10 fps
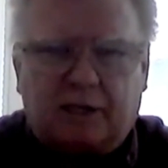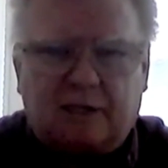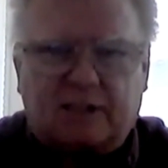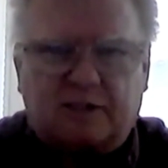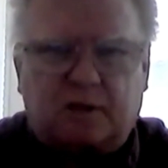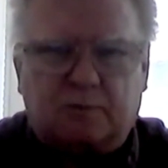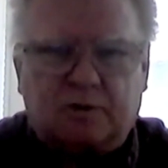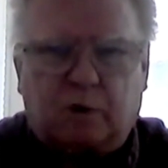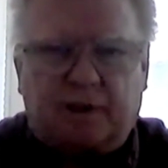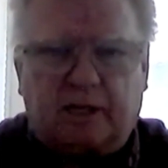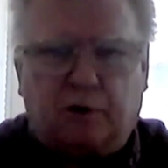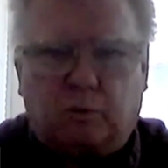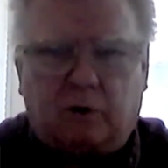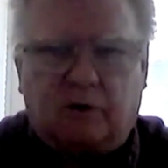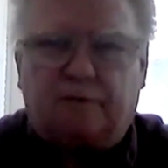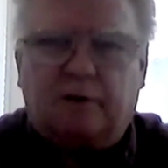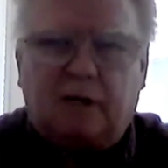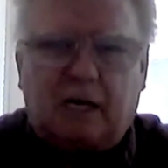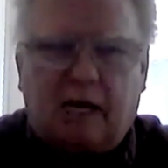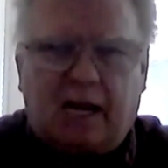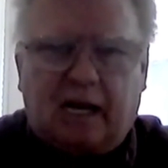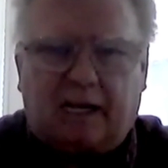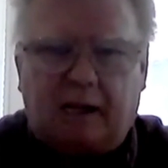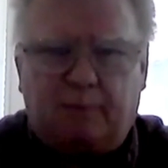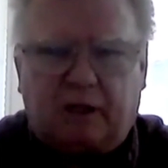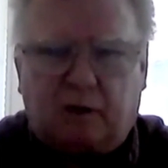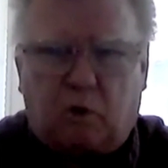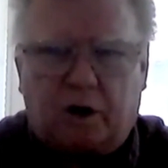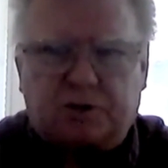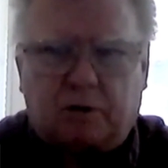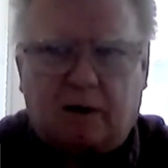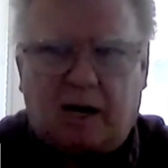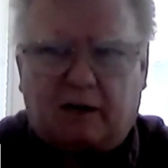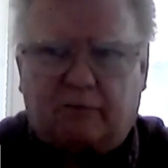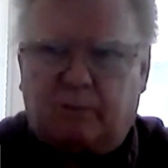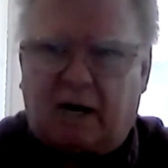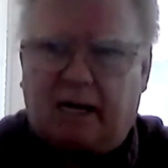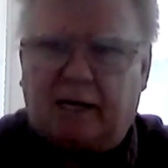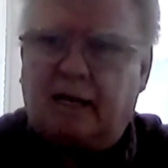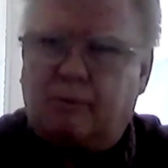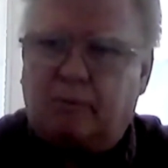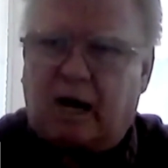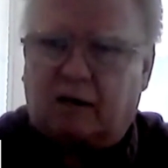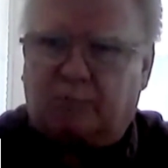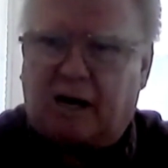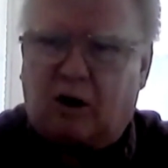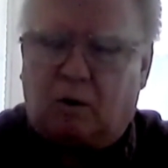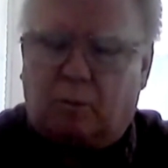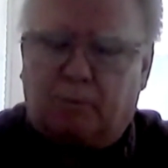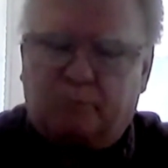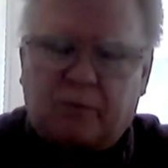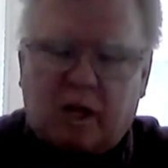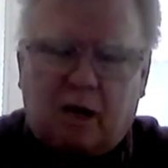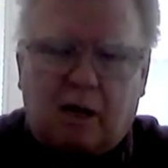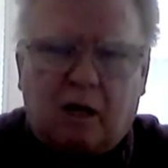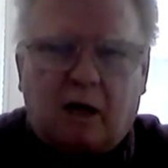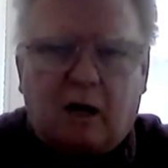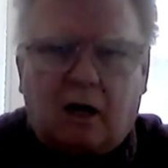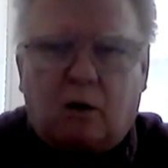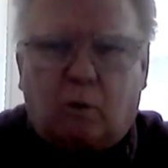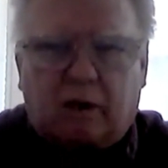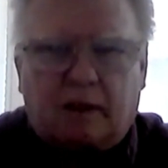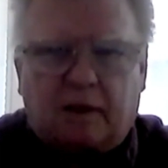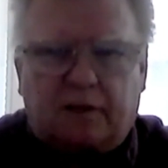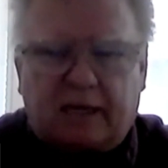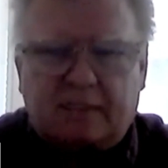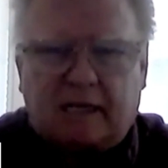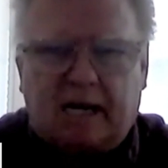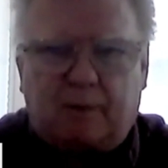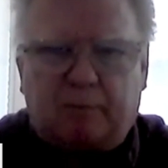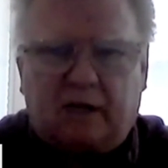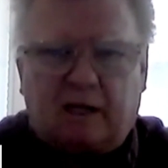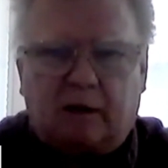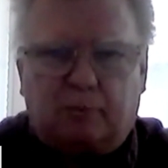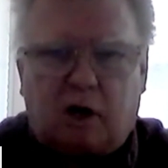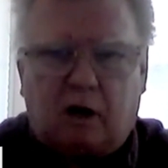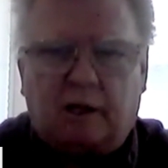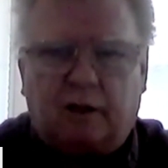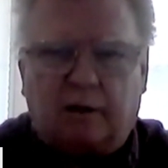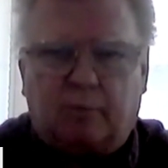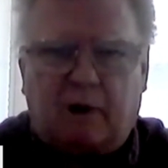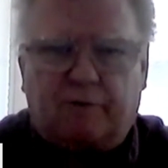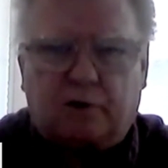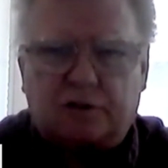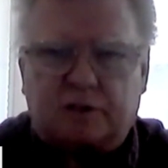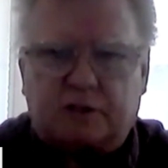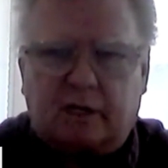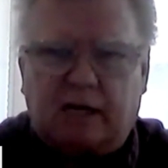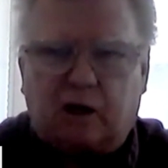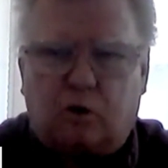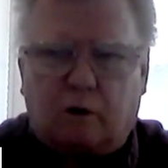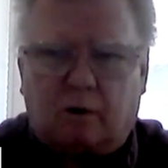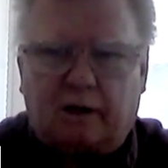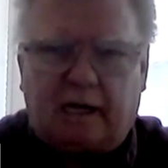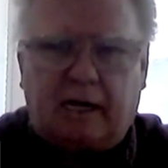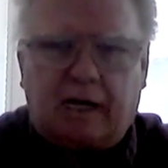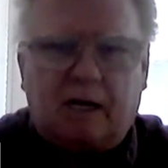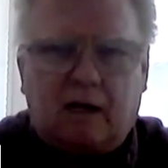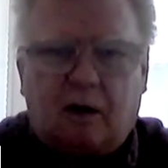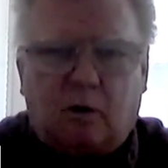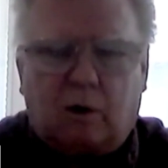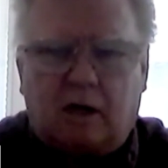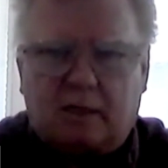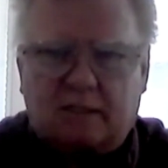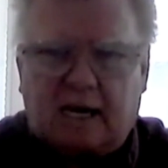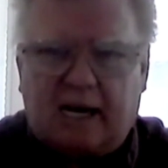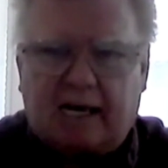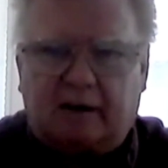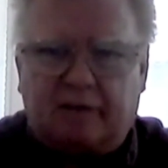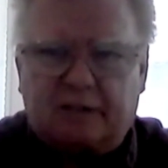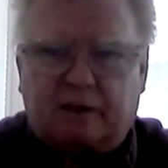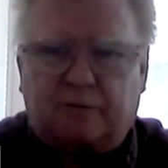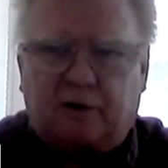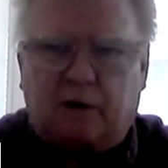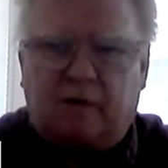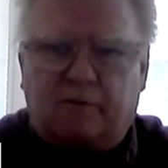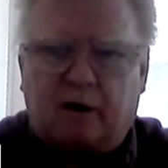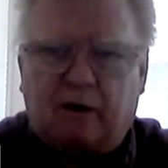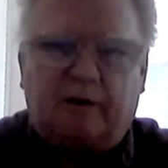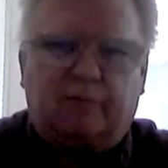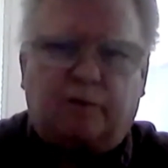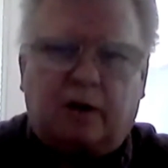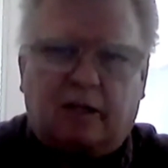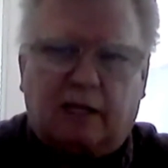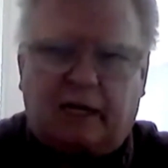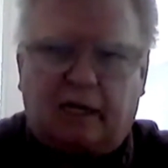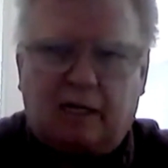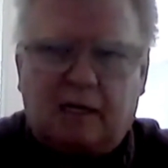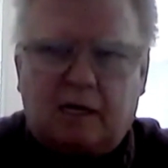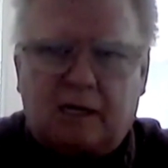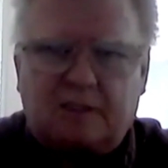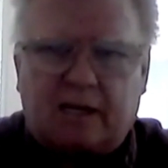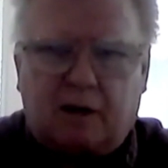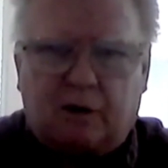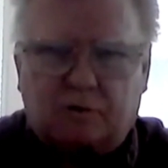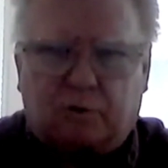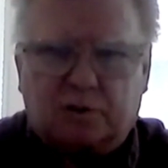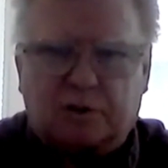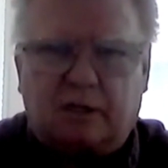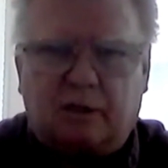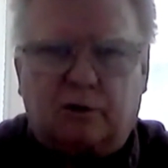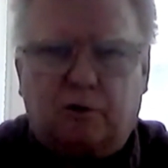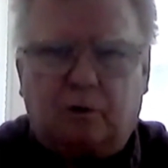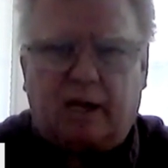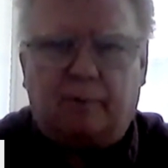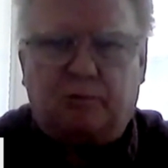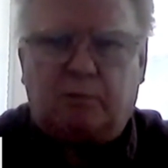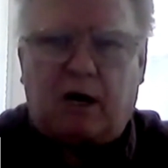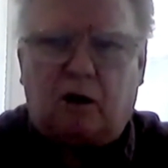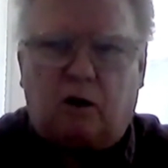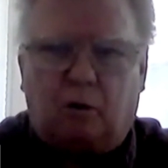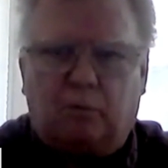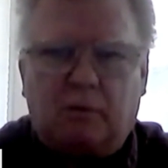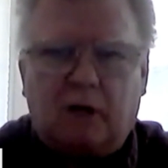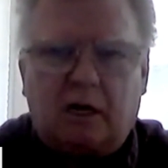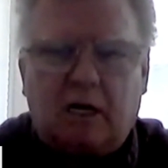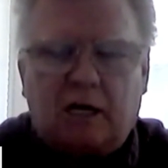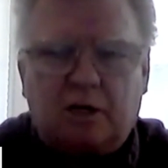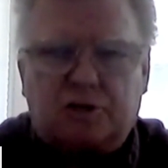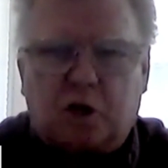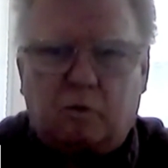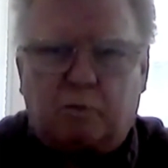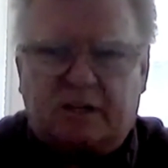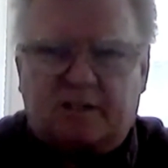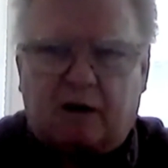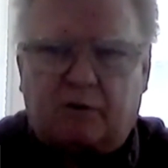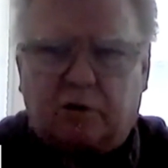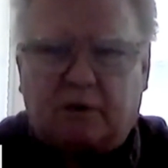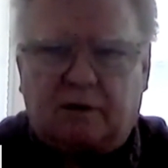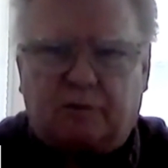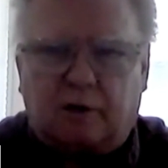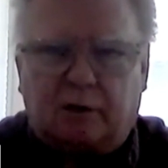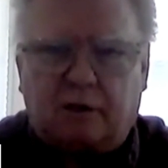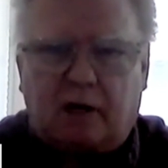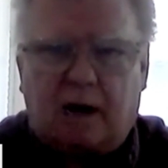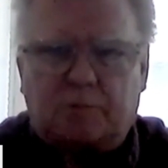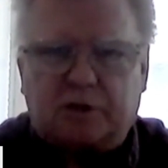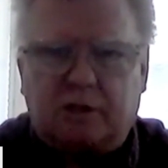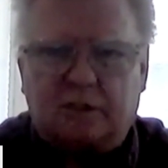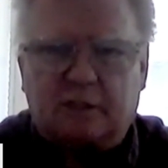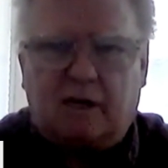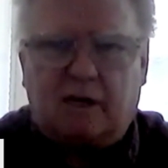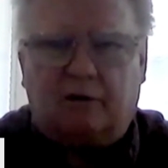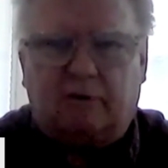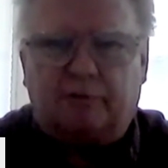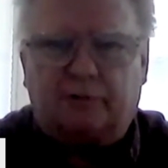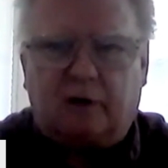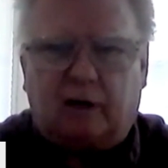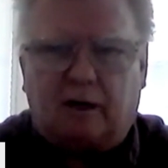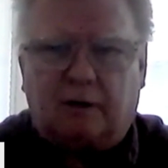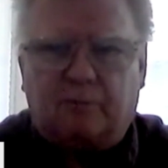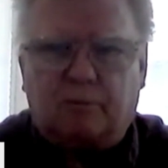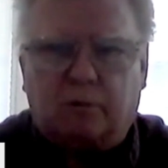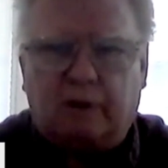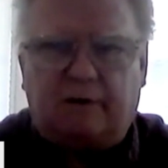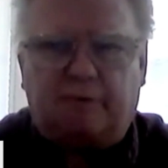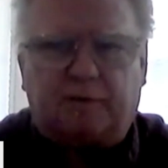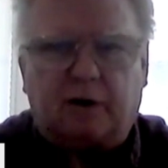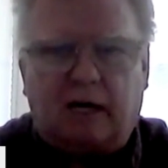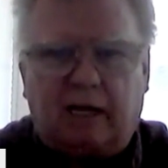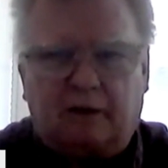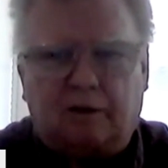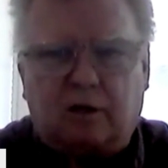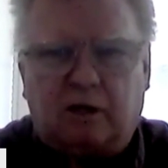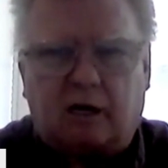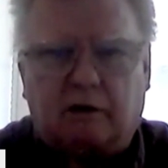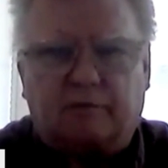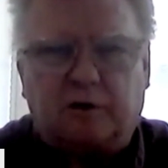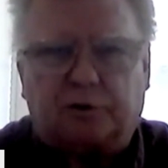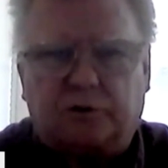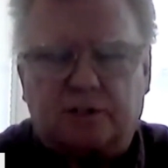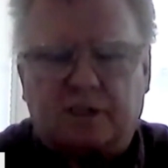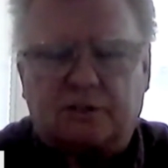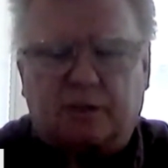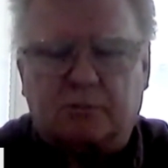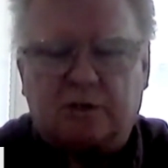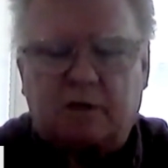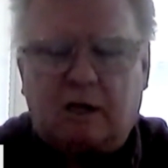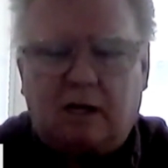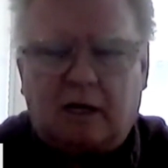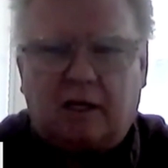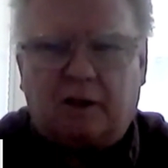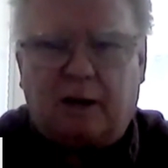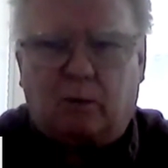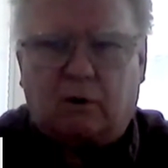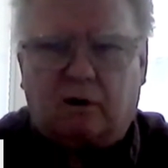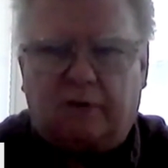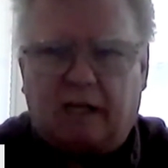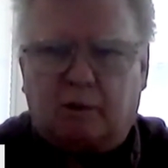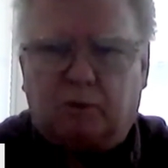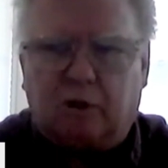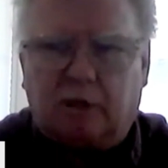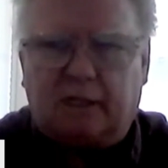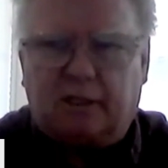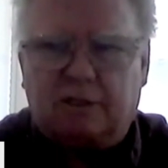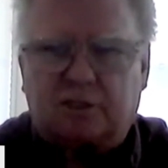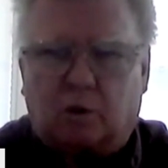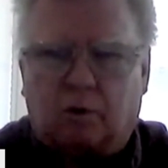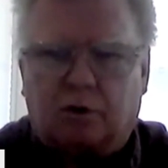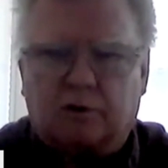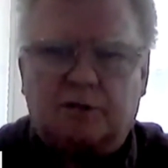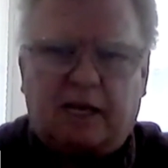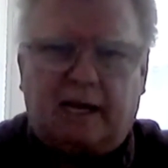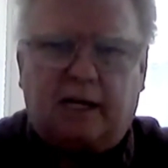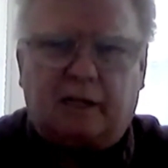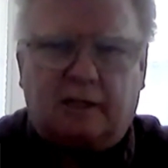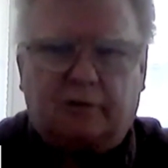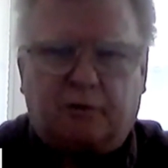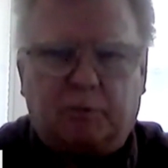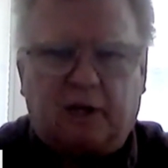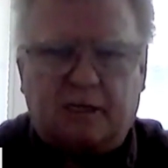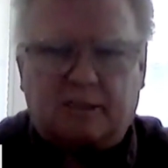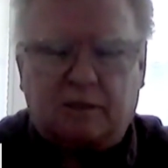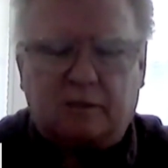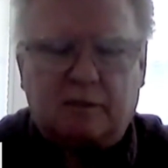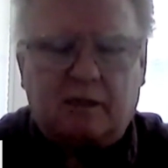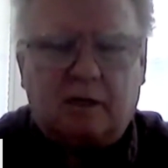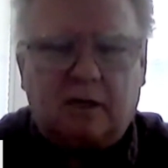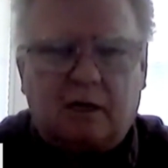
the systems within the roof, and keeping the moisture out of my home. One of the things that happened upon my first inquiry was I had a visit from a very friendly salesperson came to my home, showed me several different options of leaf and gutter filter systems that were available in stores and different places.